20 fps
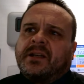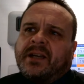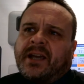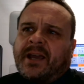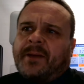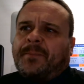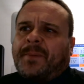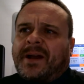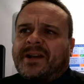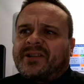
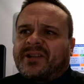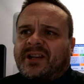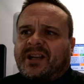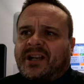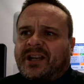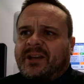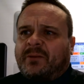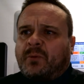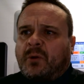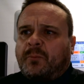it
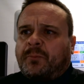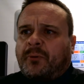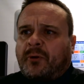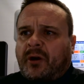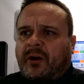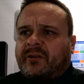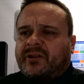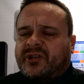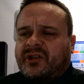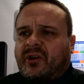basically will
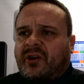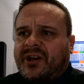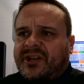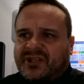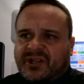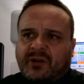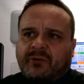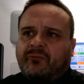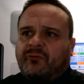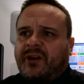prioritize
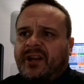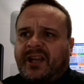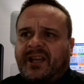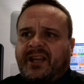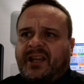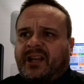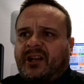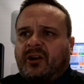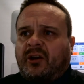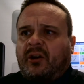
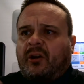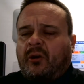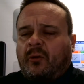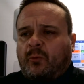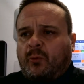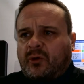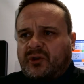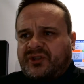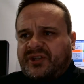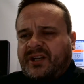reheating our hot
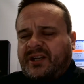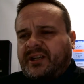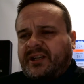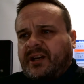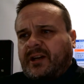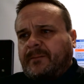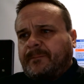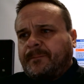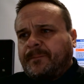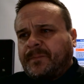water
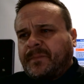cylinder